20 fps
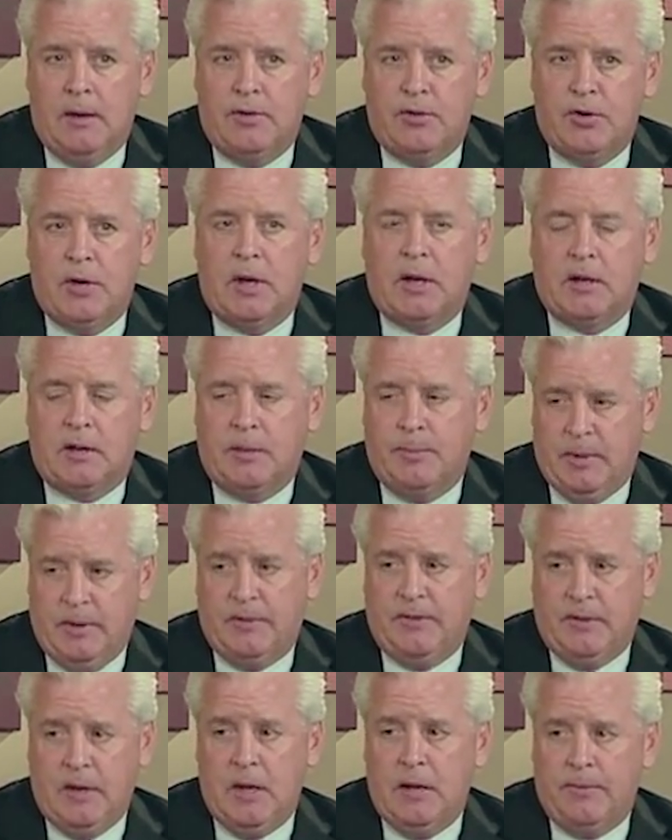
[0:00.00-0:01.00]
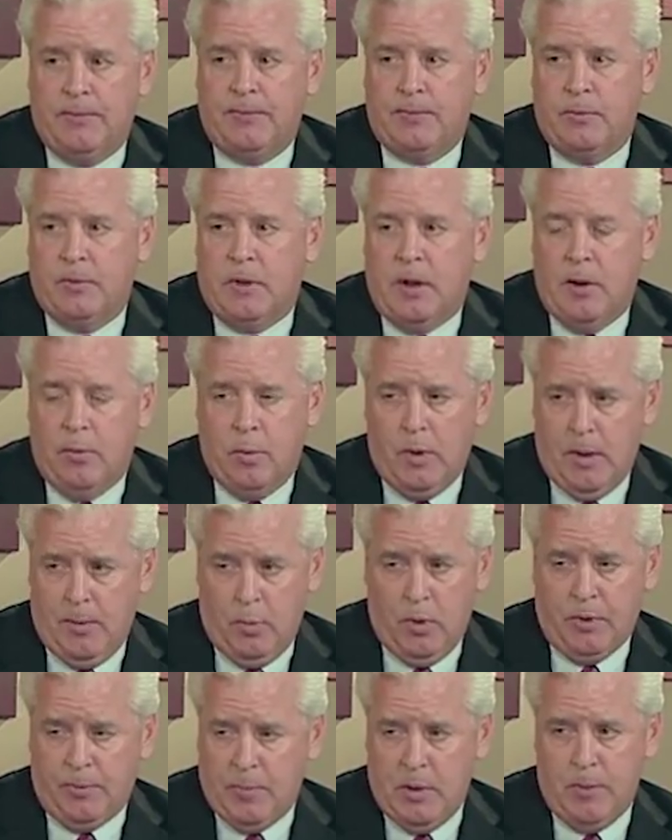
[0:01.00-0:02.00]
check it to be safe when I'm
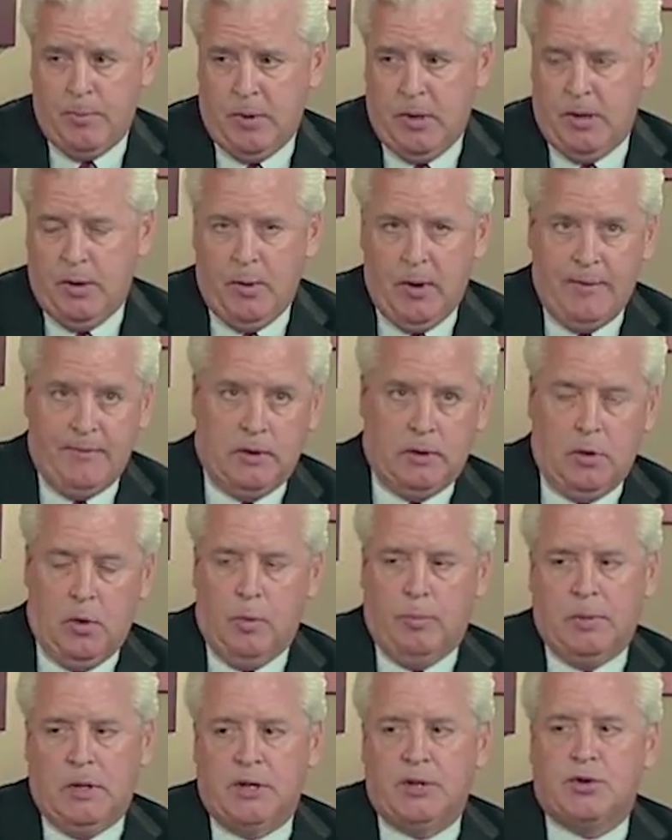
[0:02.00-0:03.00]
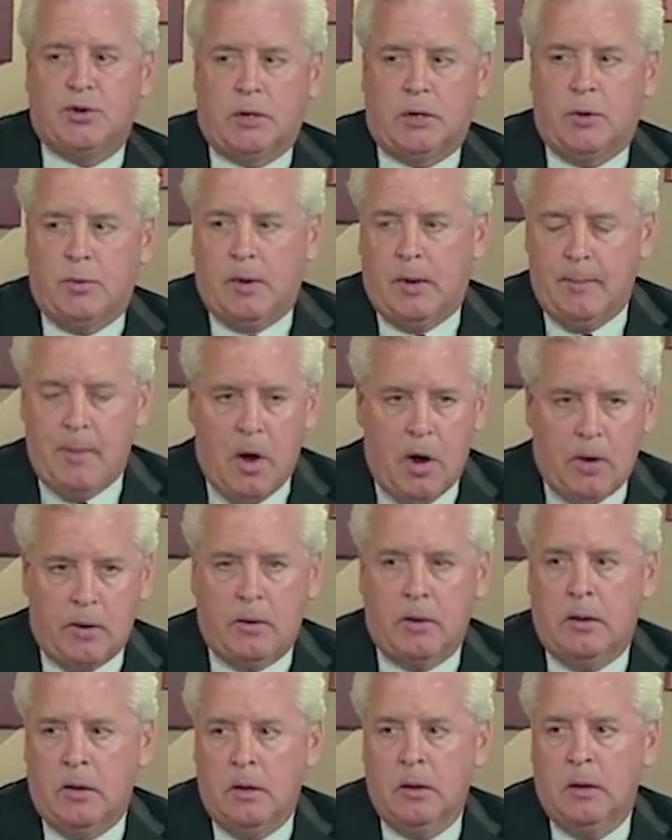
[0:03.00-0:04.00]
with people. I don't want to have a low blood sugar when I'm out
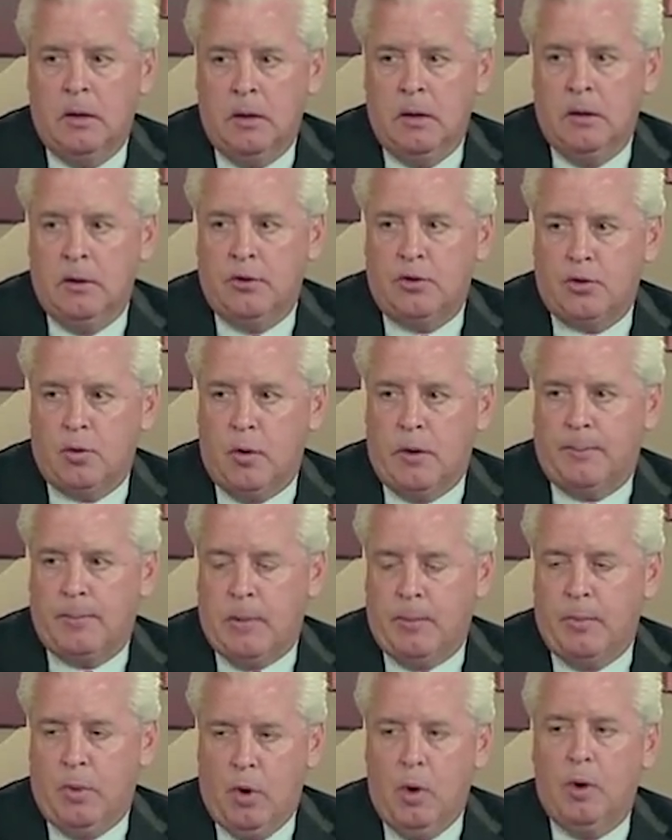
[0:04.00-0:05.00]
showing people